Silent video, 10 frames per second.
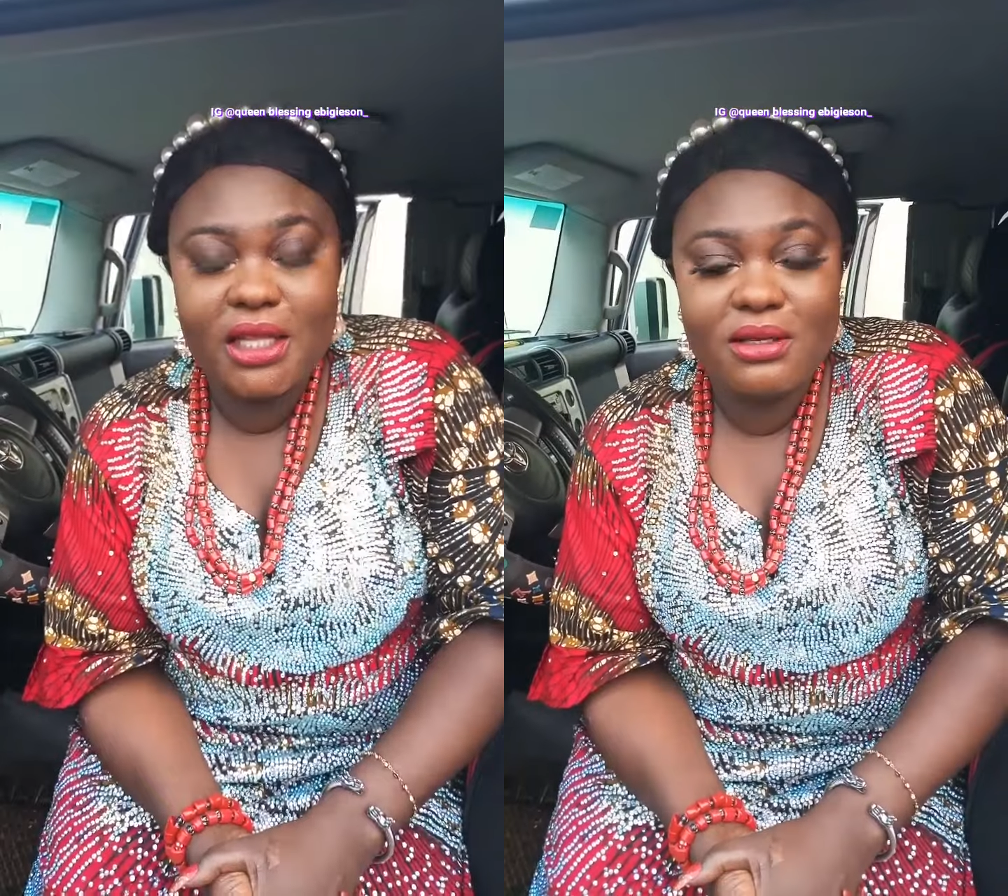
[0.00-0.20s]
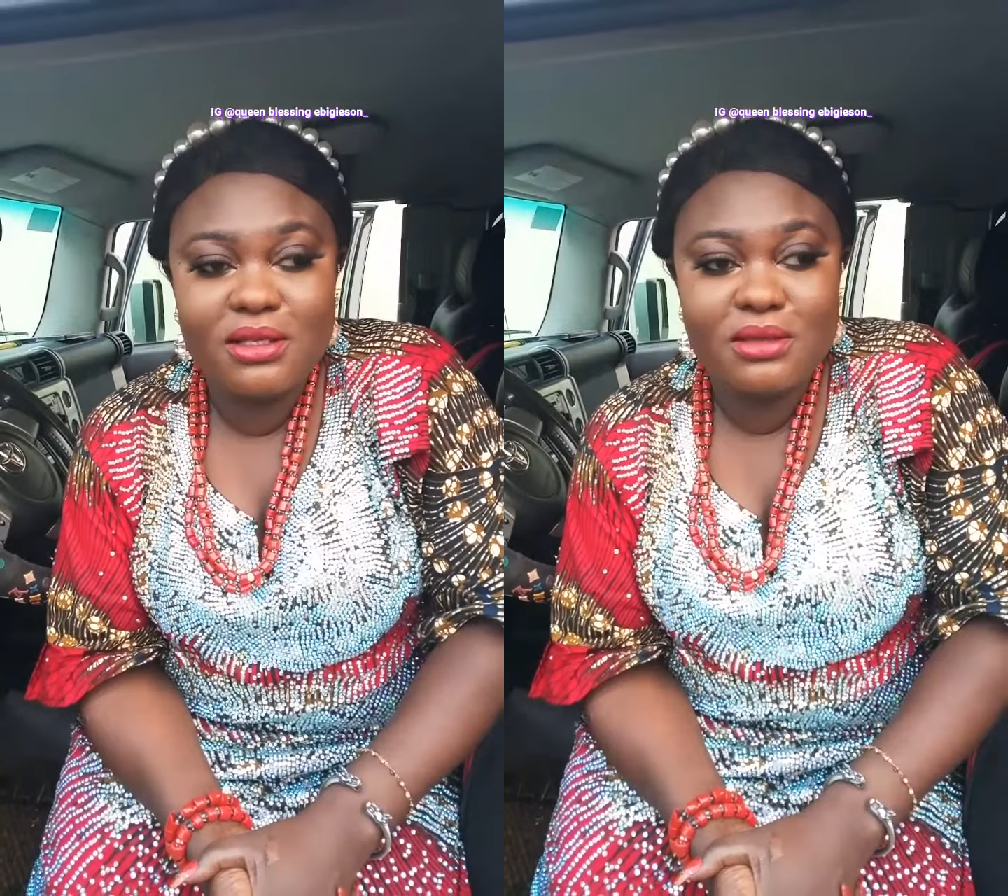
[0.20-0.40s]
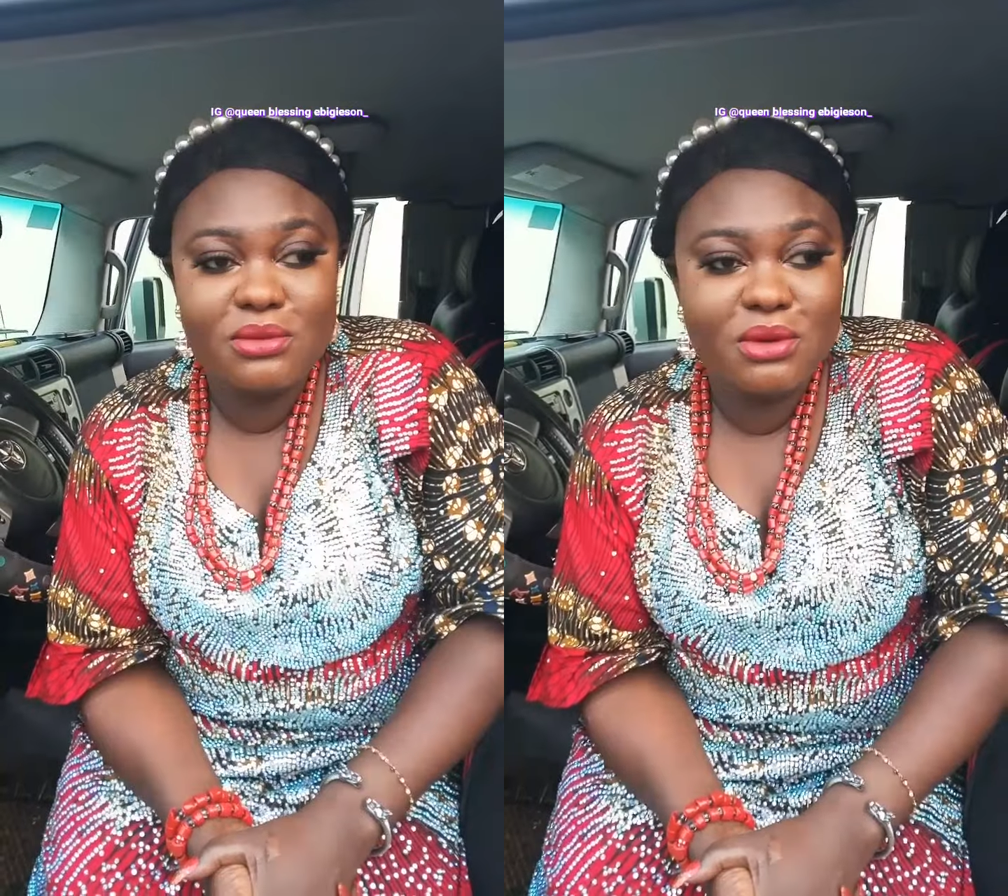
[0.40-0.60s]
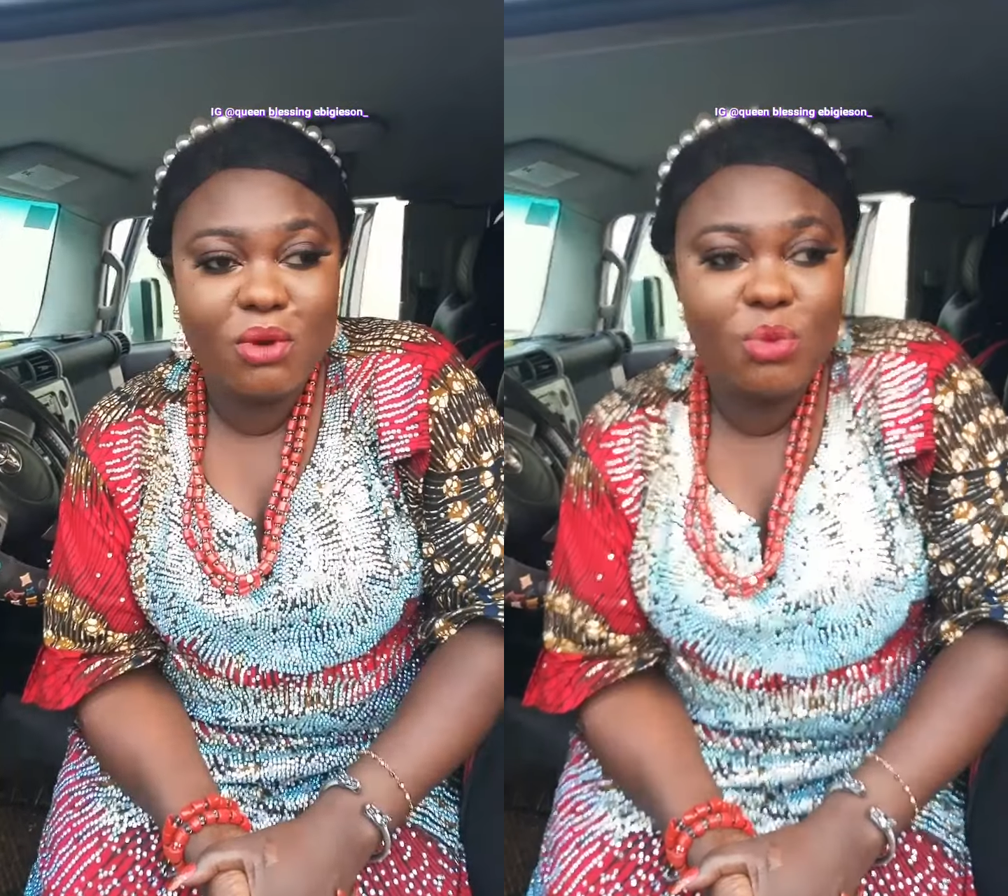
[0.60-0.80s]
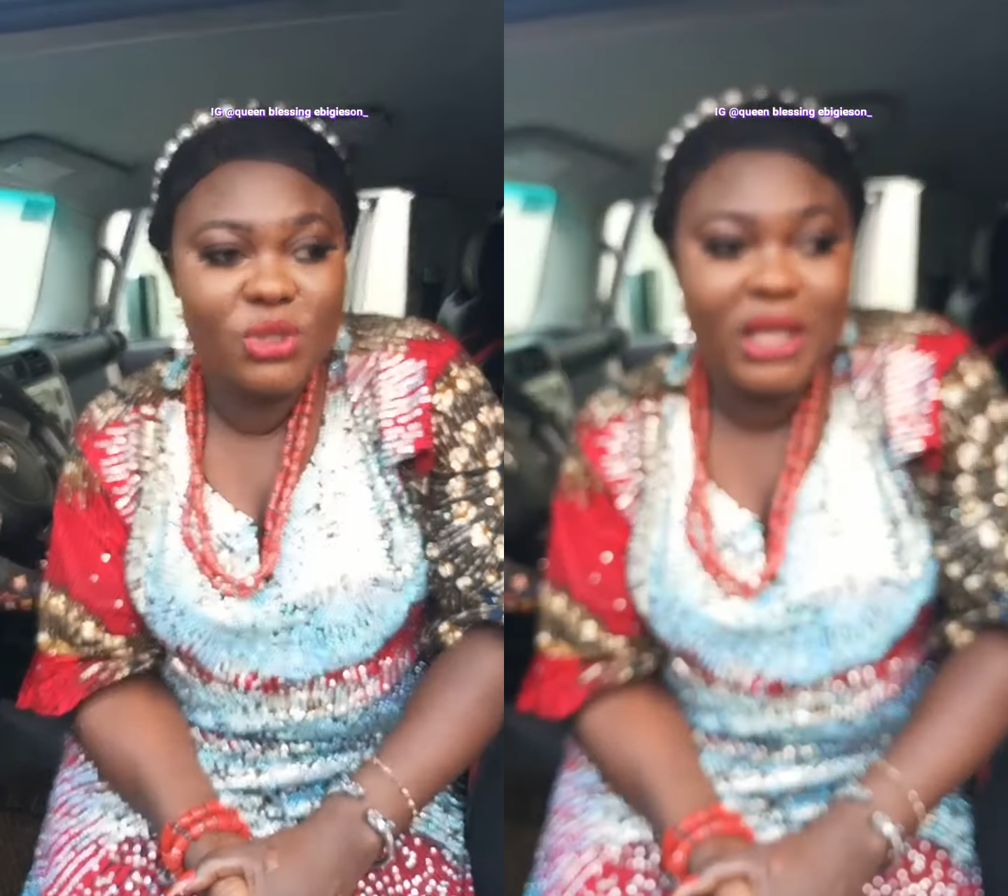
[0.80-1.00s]
Things
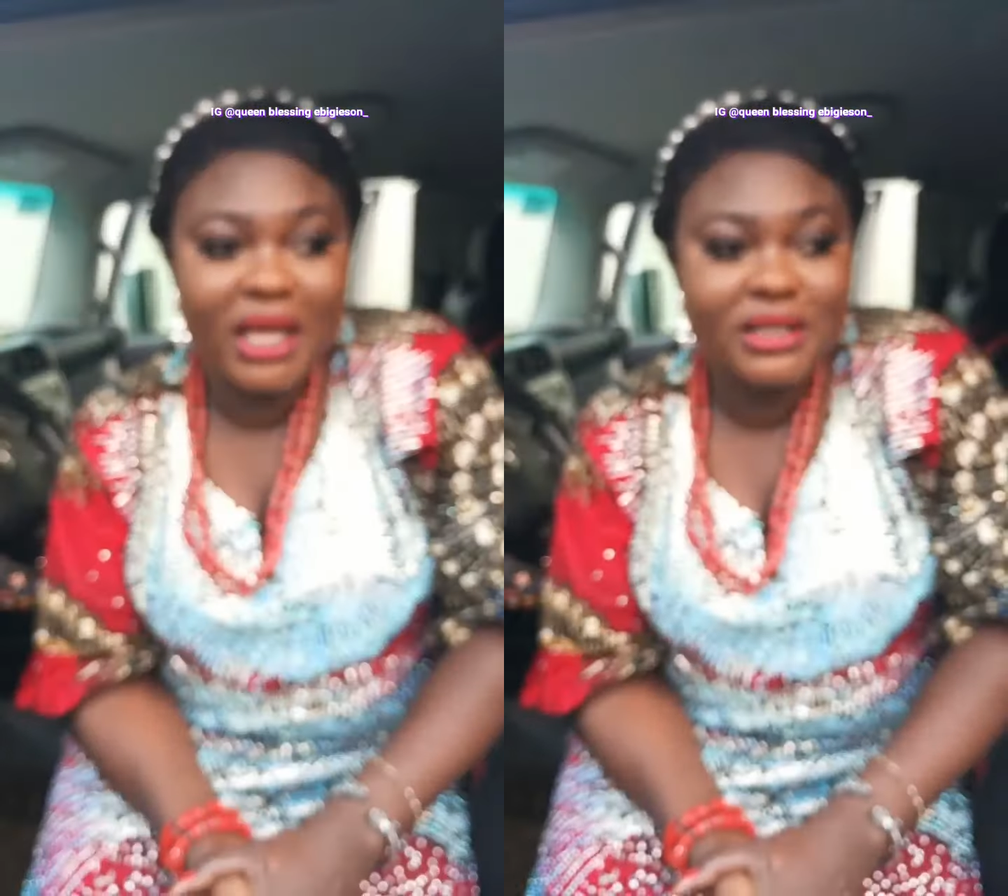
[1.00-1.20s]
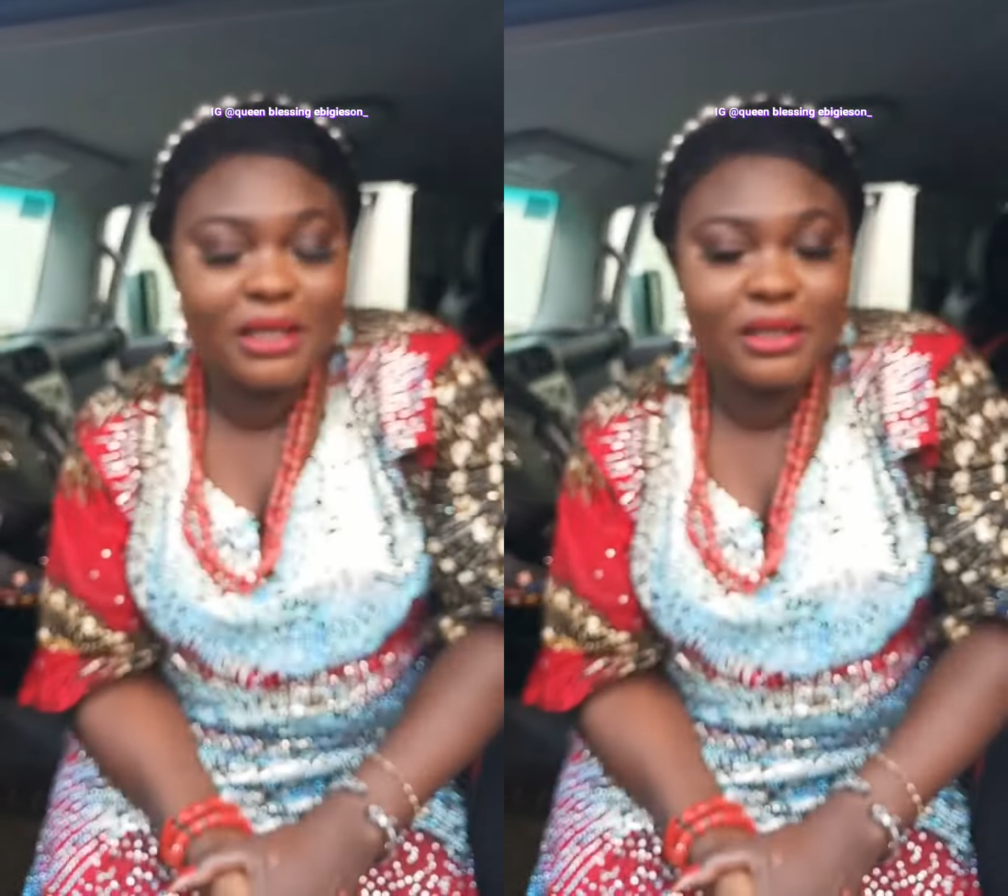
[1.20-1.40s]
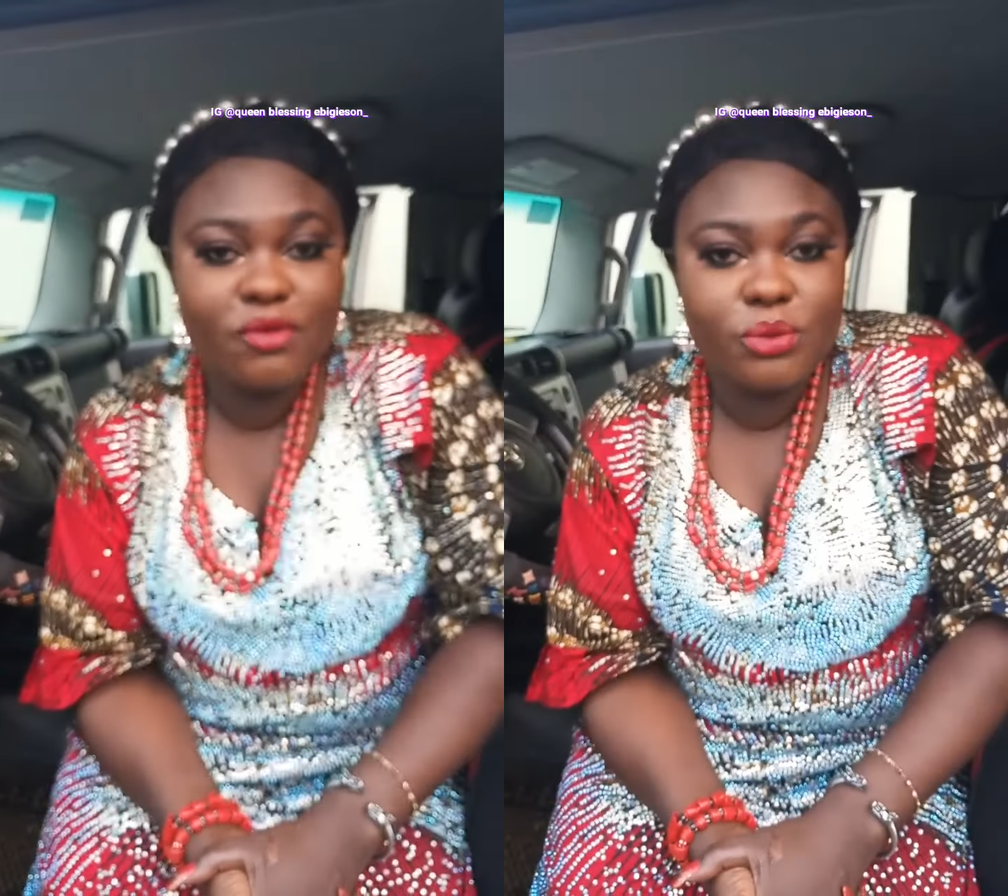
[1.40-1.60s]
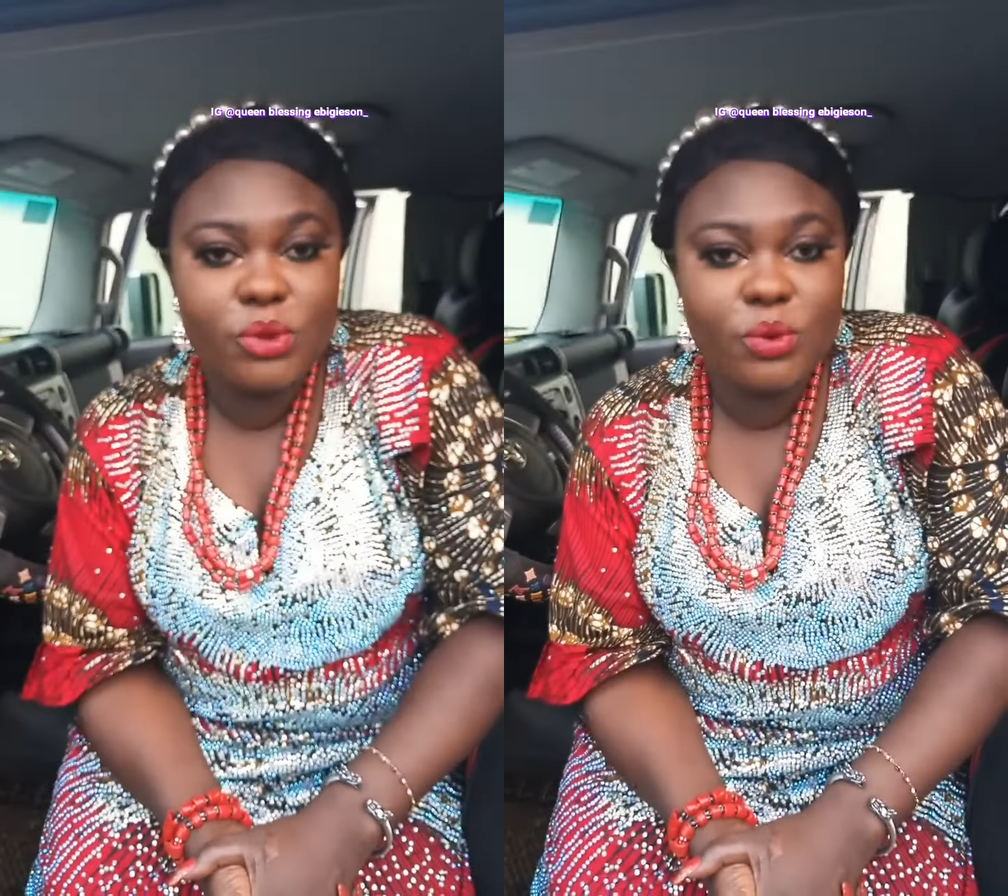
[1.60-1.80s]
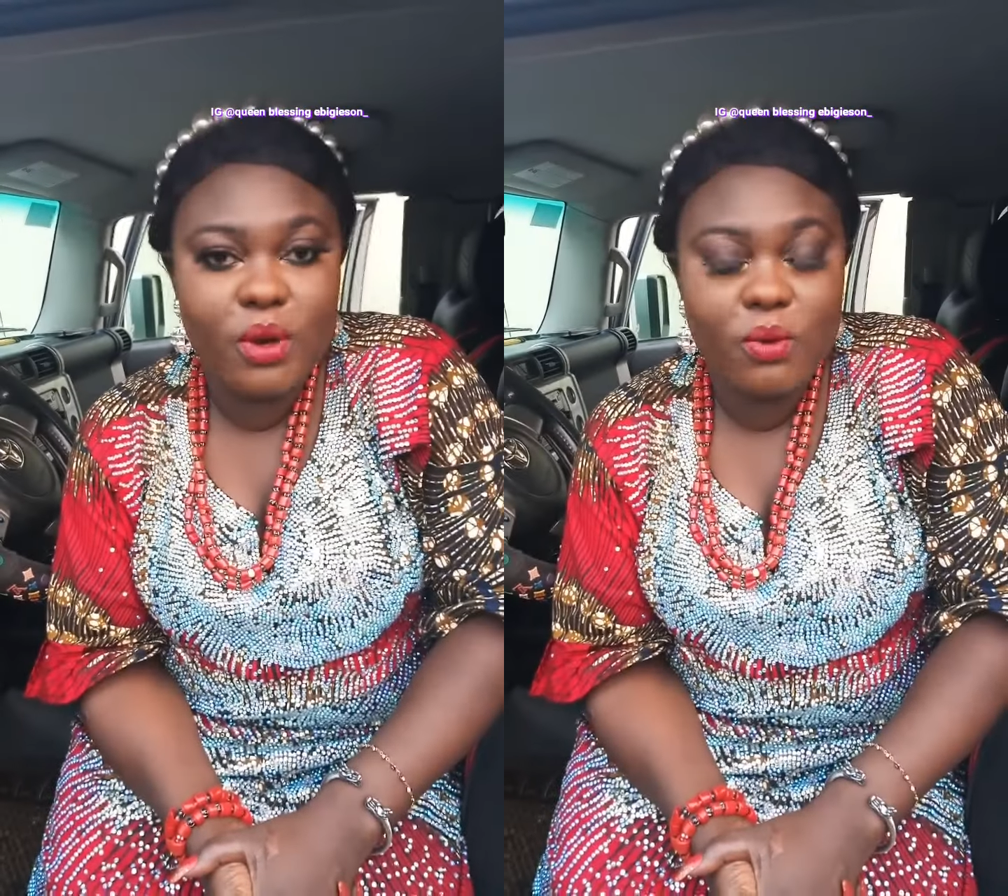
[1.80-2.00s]
almost like starting from square